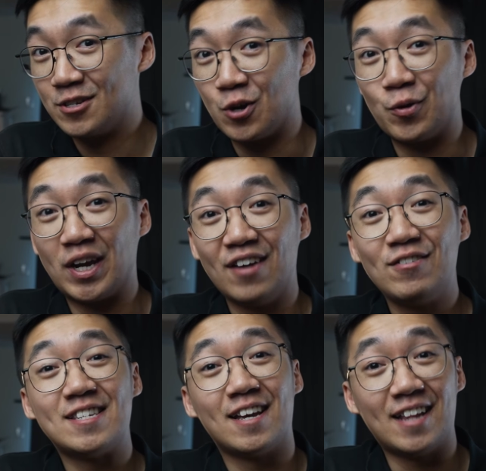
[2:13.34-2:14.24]
So we can
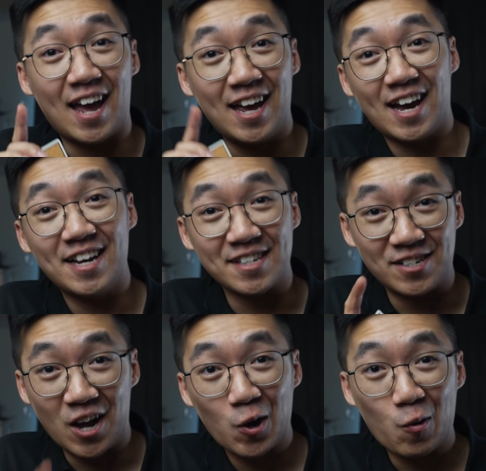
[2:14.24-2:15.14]
definitely say that AI is
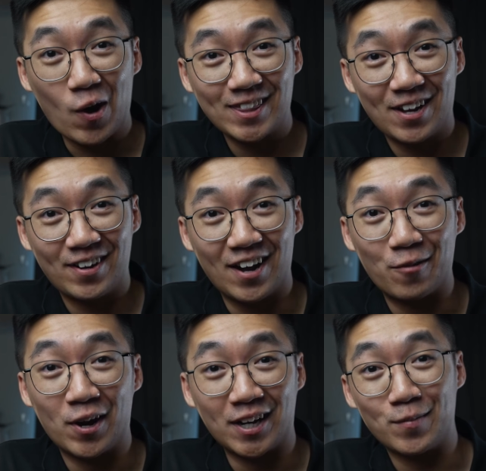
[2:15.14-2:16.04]
not quite there yet
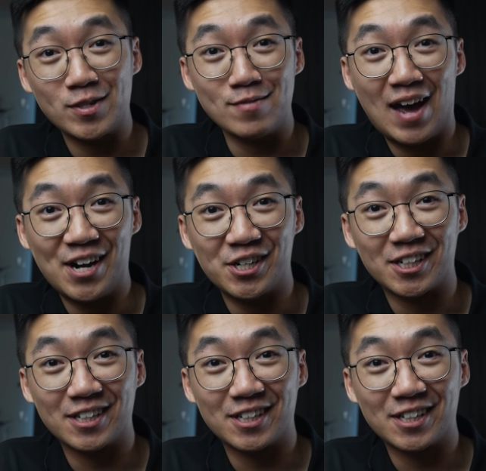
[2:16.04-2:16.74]
when it comes to magic.